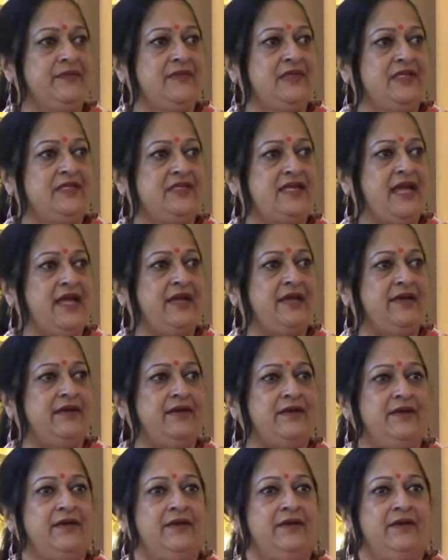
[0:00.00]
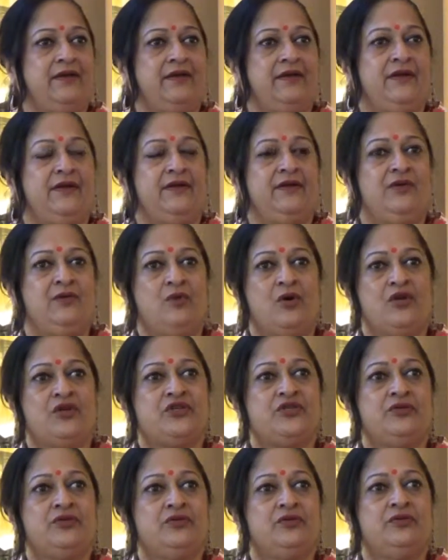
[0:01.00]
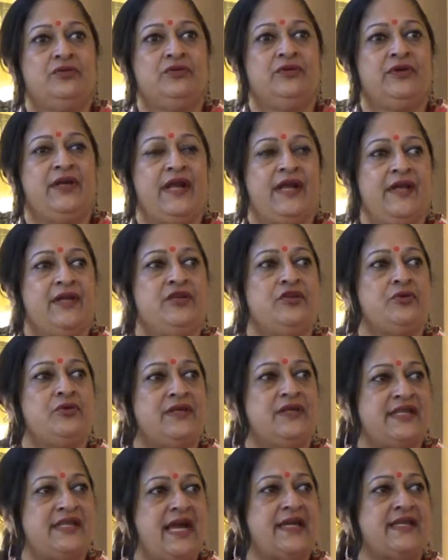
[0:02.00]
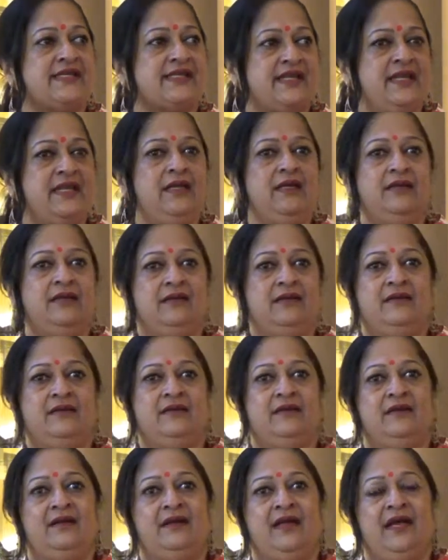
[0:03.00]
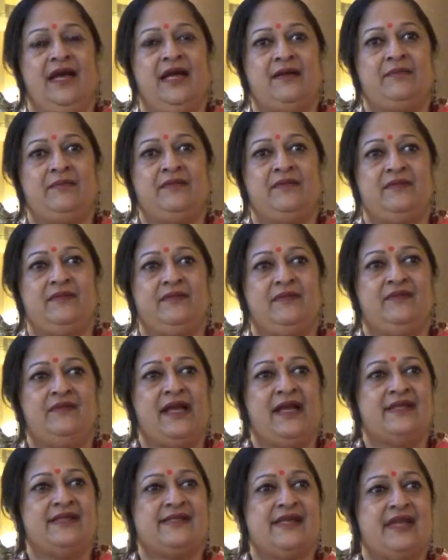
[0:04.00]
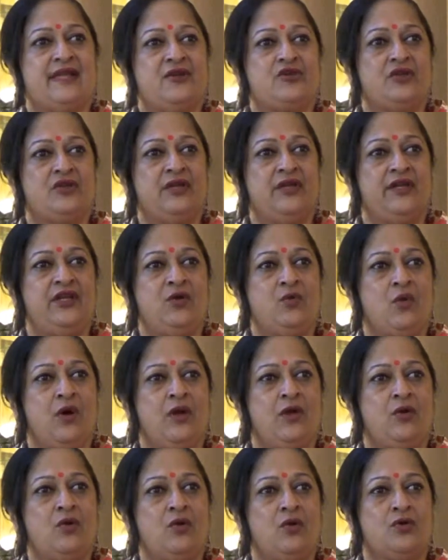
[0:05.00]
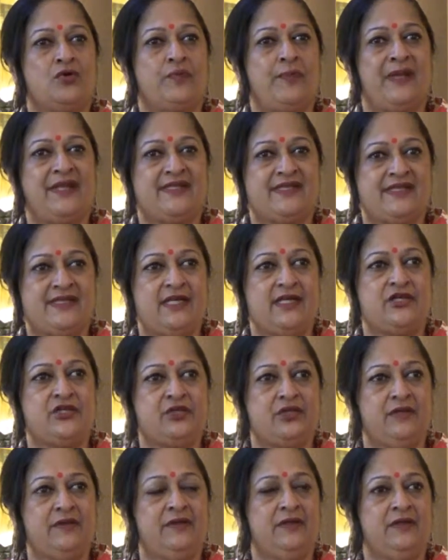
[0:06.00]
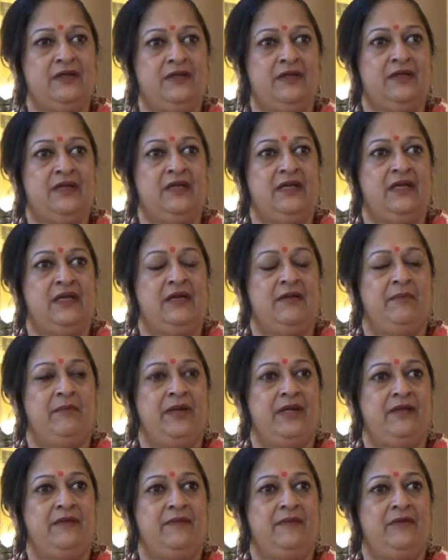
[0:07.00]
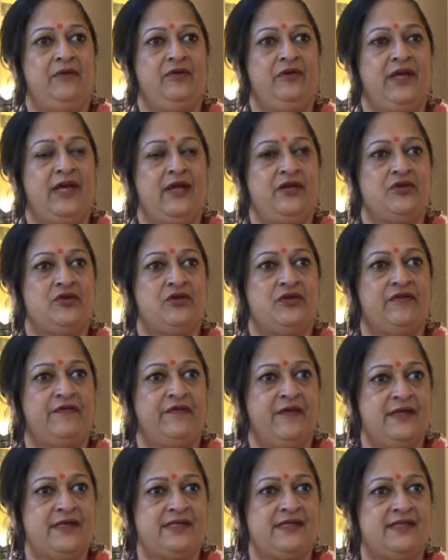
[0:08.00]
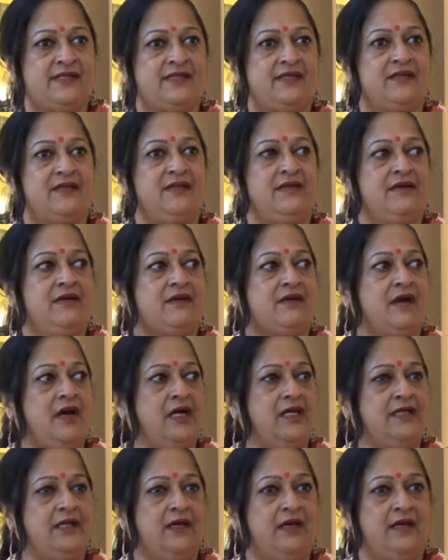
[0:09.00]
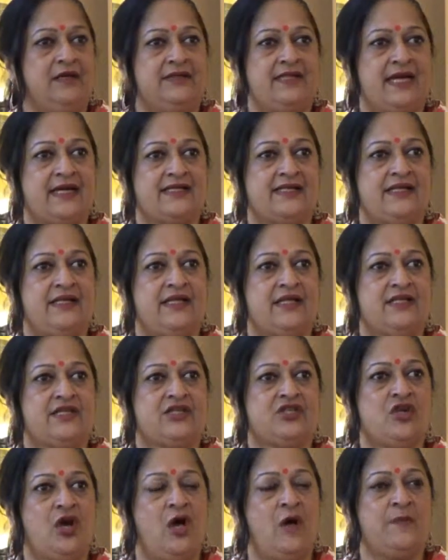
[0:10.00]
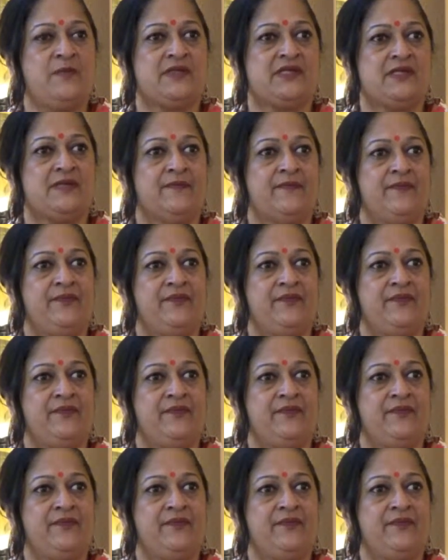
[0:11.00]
It's like you get into a taxi at Grand Central and you want to go to Penn Station, but you get into the first taxi that stops